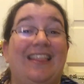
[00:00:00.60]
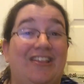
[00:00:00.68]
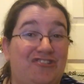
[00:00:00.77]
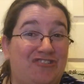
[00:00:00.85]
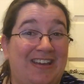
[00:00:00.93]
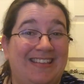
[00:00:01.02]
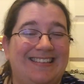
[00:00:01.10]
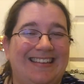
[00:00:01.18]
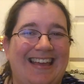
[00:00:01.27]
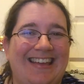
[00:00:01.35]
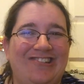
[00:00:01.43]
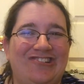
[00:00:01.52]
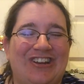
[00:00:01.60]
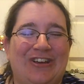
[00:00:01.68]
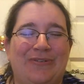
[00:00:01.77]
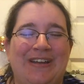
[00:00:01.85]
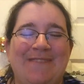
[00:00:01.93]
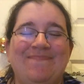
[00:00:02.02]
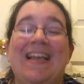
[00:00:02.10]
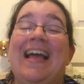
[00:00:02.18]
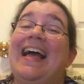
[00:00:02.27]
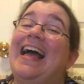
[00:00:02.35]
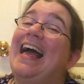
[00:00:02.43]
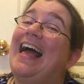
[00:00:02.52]
Let's try this again, shall we?
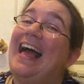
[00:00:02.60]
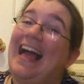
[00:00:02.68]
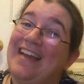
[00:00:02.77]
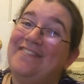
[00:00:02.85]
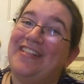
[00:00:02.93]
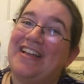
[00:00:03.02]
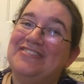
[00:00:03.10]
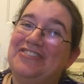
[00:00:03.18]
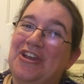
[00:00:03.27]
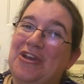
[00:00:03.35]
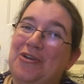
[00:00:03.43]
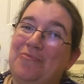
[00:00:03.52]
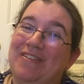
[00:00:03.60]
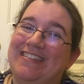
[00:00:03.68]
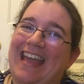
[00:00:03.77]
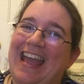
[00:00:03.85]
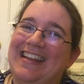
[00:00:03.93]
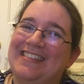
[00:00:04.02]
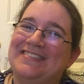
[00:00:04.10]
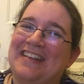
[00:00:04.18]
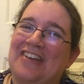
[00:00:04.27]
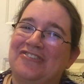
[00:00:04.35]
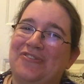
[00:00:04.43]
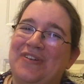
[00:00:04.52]
Hi, Flosstube. It's Katie the
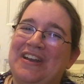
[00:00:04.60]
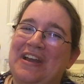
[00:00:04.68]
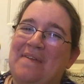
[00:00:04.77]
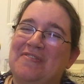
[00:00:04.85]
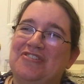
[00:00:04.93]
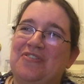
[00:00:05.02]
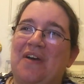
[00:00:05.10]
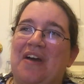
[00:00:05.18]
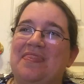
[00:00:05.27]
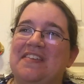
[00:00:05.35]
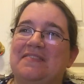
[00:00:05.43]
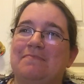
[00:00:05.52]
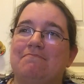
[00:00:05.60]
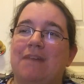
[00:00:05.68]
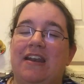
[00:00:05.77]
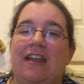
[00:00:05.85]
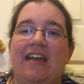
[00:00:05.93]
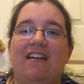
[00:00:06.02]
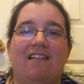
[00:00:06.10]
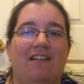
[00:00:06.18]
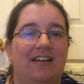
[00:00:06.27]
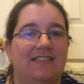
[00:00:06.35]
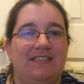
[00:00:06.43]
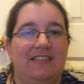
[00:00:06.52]
Stash Queen coming to you on this Monday,
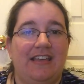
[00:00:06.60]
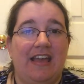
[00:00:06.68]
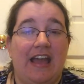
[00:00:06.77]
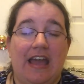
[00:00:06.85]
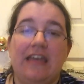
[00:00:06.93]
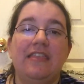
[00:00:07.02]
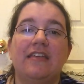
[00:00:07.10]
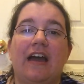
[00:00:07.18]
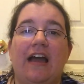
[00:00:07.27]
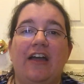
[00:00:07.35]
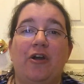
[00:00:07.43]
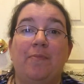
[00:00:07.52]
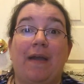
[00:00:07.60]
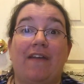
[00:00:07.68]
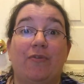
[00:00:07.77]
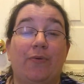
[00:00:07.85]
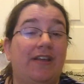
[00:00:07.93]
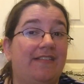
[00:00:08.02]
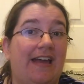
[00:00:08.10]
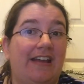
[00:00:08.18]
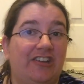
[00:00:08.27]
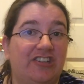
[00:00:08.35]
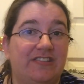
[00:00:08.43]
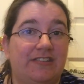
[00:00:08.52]
August the 8th. I hope everyone has had
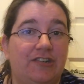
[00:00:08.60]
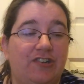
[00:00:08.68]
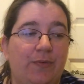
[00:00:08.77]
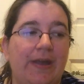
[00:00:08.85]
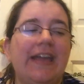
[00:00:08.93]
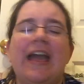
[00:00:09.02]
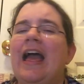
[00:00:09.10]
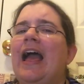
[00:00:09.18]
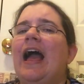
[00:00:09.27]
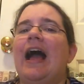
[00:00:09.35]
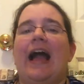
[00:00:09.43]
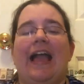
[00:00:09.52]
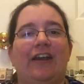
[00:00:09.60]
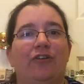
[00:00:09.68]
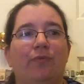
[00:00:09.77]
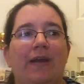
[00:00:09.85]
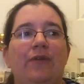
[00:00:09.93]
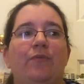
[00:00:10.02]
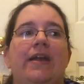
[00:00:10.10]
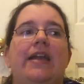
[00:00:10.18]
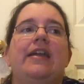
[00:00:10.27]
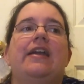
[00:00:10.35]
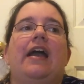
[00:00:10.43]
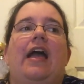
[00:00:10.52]
a good stitchy week. I had a great
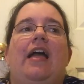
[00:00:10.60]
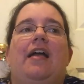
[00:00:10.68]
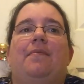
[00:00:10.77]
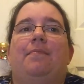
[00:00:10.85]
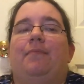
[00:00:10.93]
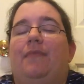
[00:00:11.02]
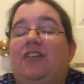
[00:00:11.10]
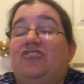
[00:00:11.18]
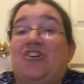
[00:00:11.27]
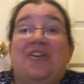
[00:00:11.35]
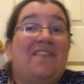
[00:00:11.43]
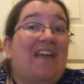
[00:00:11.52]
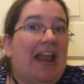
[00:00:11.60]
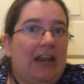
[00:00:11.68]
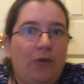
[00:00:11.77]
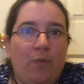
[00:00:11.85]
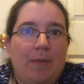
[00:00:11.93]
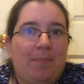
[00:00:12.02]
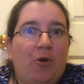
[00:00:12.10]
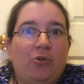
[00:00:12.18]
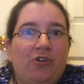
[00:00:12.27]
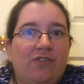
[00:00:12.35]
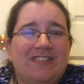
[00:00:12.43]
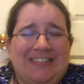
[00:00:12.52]
week. Don't have any whip
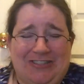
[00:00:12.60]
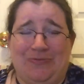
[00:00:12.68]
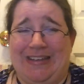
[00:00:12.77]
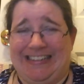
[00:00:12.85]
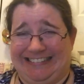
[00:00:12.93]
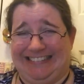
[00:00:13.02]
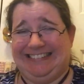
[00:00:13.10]
holdovers this week.